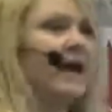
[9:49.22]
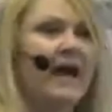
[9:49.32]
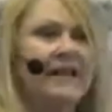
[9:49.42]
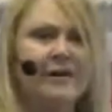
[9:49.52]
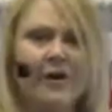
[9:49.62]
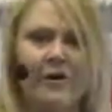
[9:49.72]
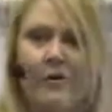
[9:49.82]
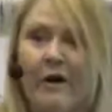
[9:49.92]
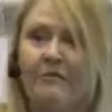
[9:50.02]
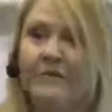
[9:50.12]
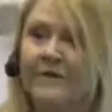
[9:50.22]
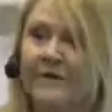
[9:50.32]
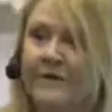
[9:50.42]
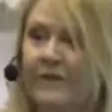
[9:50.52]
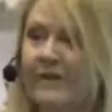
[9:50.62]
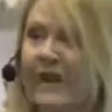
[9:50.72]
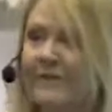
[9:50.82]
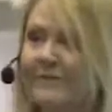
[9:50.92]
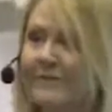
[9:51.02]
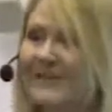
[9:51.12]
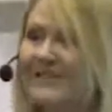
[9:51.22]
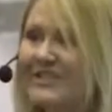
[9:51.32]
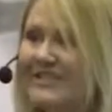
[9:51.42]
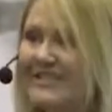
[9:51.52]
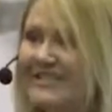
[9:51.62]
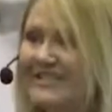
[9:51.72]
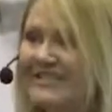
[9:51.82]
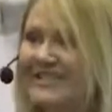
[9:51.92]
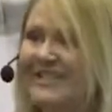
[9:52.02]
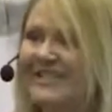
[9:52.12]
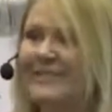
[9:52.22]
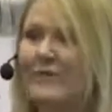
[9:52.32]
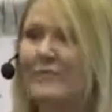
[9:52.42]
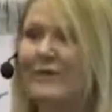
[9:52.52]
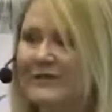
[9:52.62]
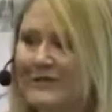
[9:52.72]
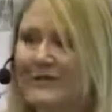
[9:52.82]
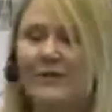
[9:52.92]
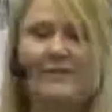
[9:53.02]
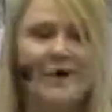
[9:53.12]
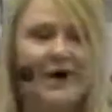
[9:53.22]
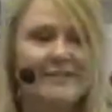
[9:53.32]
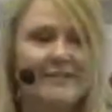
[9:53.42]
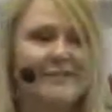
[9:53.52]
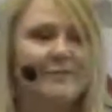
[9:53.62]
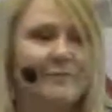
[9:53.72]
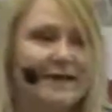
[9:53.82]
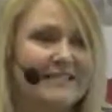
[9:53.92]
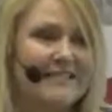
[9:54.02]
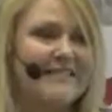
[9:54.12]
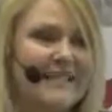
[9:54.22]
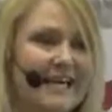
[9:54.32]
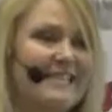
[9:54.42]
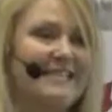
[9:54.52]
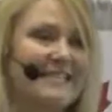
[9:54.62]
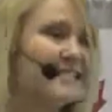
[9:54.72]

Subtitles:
And are you all familiar with affirmations? So personal, positive, present tense